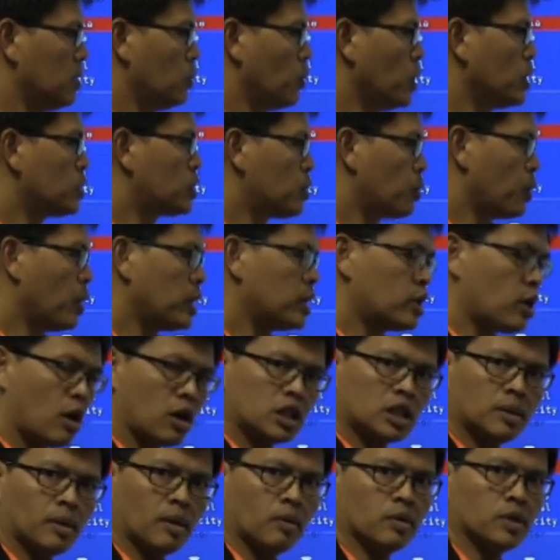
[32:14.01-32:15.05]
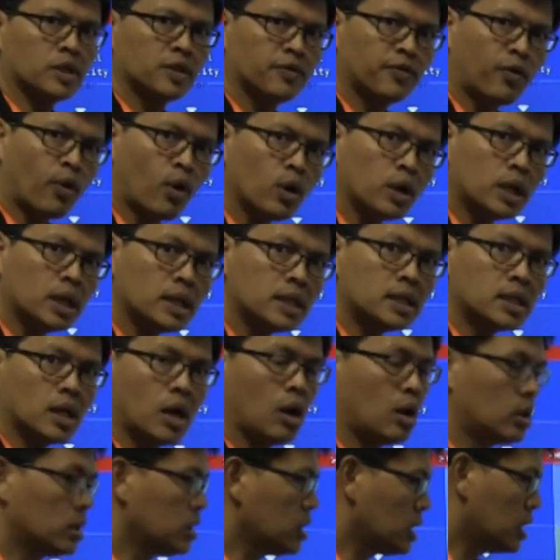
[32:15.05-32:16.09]
We talked about was focused
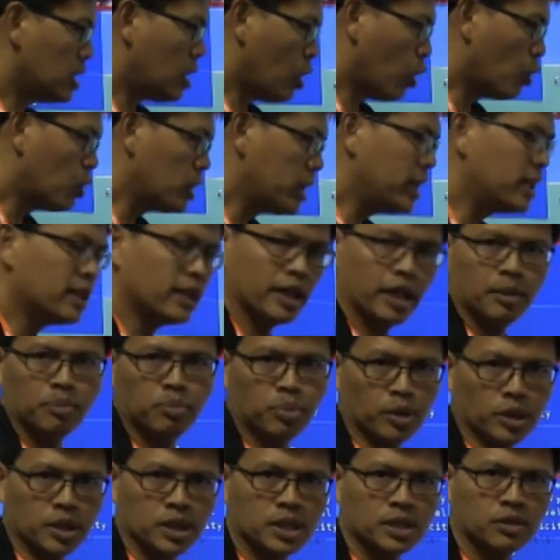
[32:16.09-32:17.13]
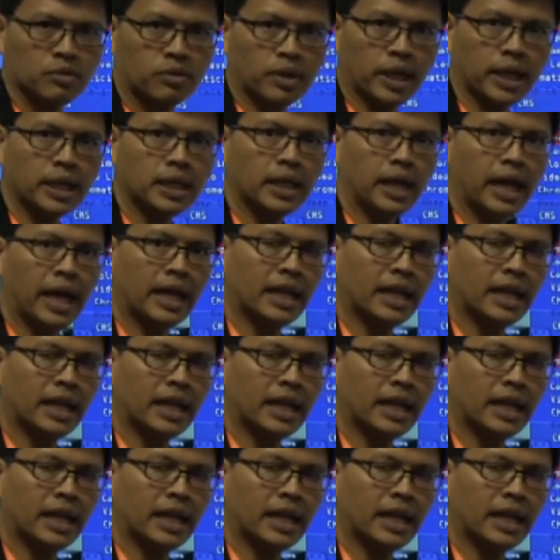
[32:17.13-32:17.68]
on only the inputs, right?